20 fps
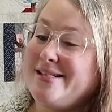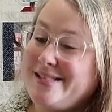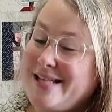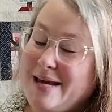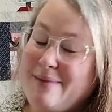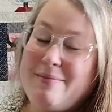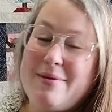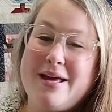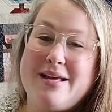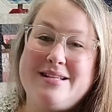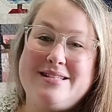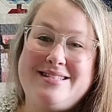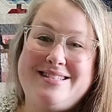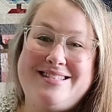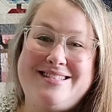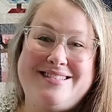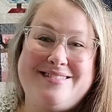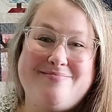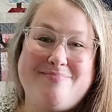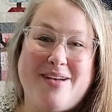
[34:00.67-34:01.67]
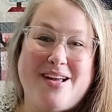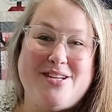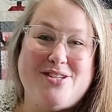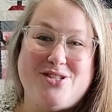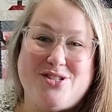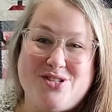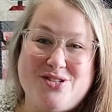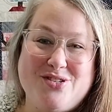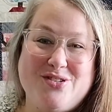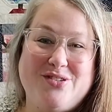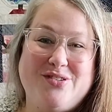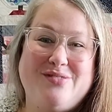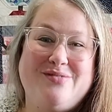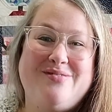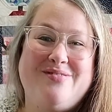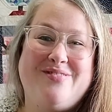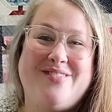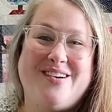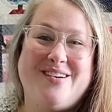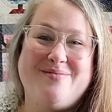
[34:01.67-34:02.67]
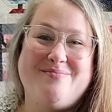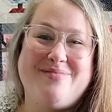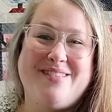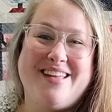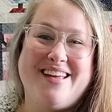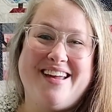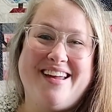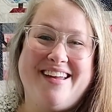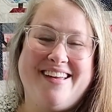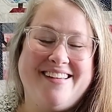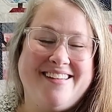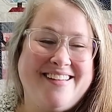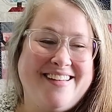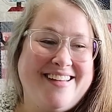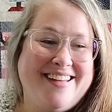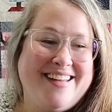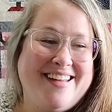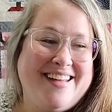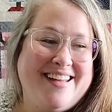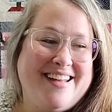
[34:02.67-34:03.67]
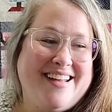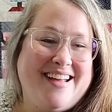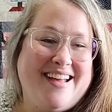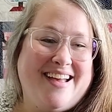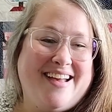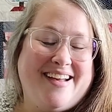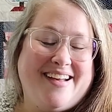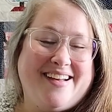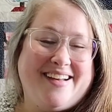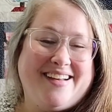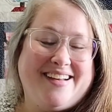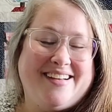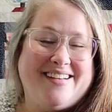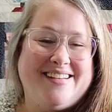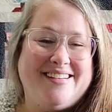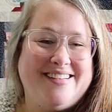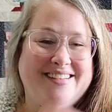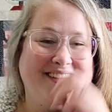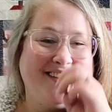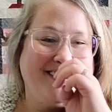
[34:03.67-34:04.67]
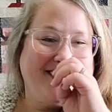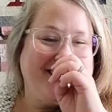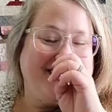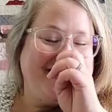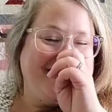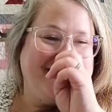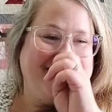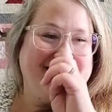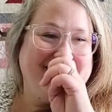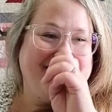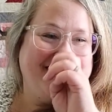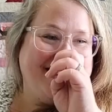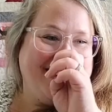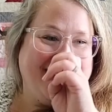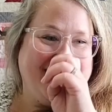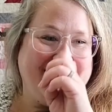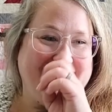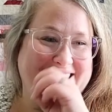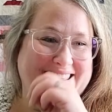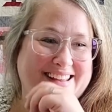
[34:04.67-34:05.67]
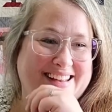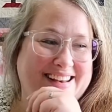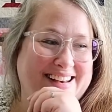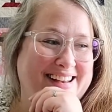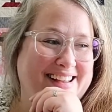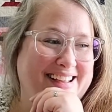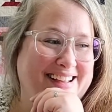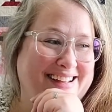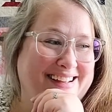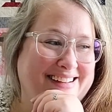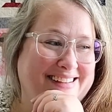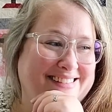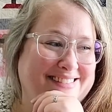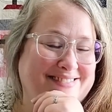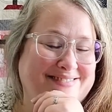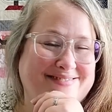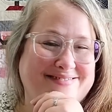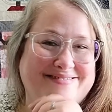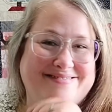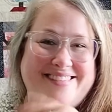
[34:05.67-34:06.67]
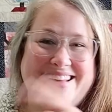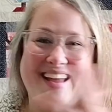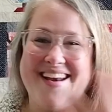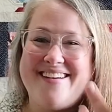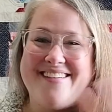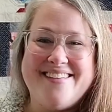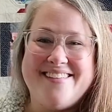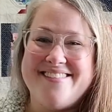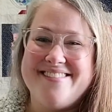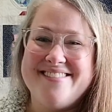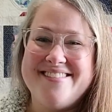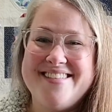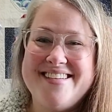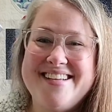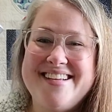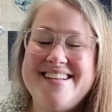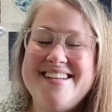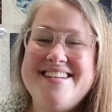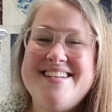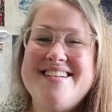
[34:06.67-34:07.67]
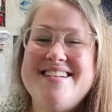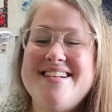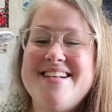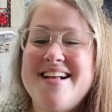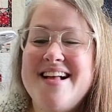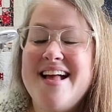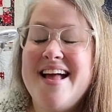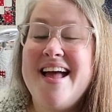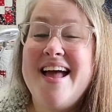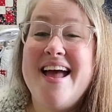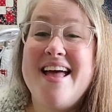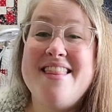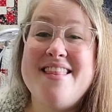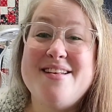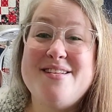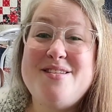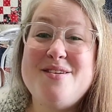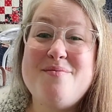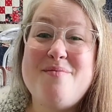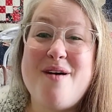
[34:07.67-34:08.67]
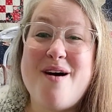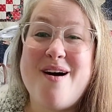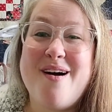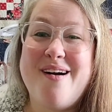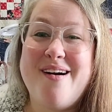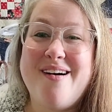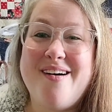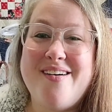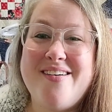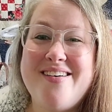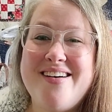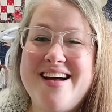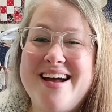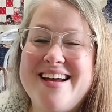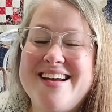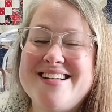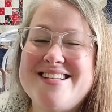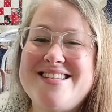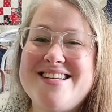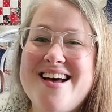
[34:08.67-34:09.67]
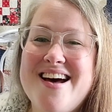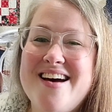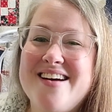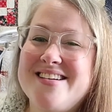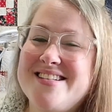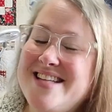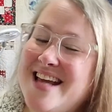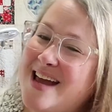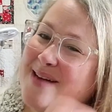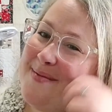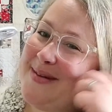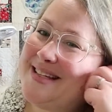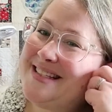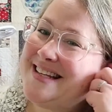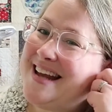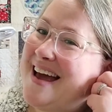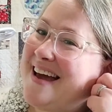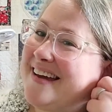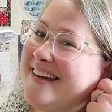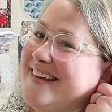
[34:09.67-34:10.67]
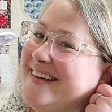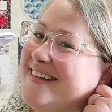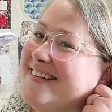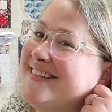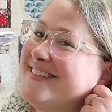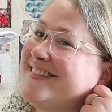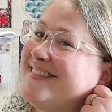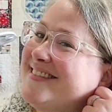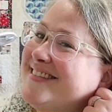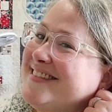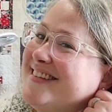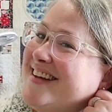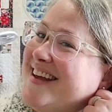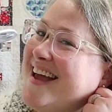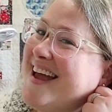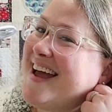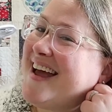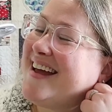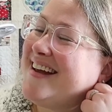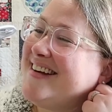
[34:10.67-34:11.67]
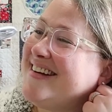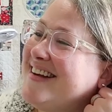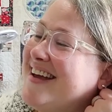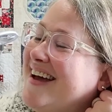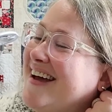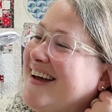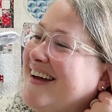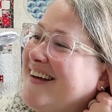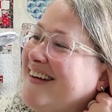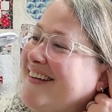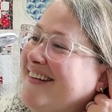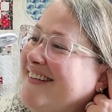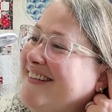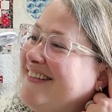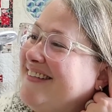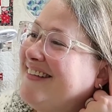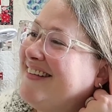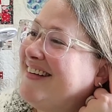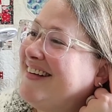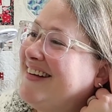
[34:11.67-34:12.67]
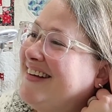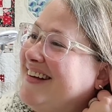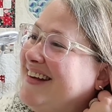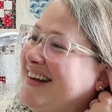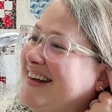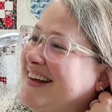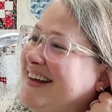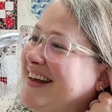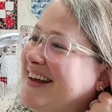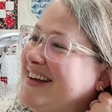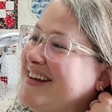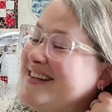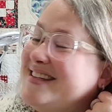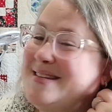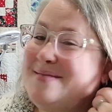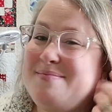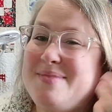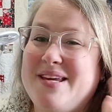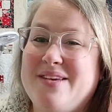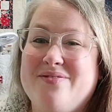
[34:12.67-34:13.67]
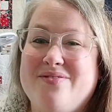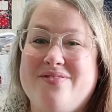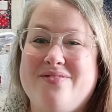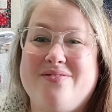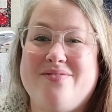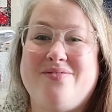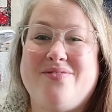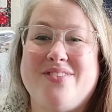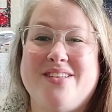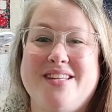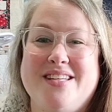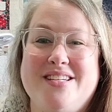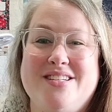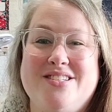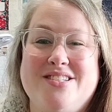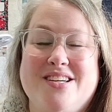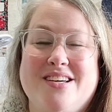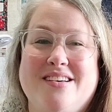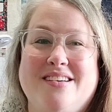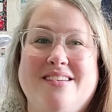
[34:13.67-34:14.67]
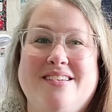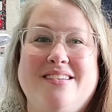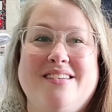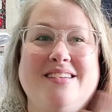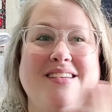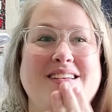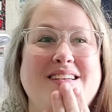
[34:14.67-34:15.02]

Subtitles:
Take my June wordplay. And then, I don't know. And then tomorrow I get to hug Tammy's neck. And I get to meet Felicia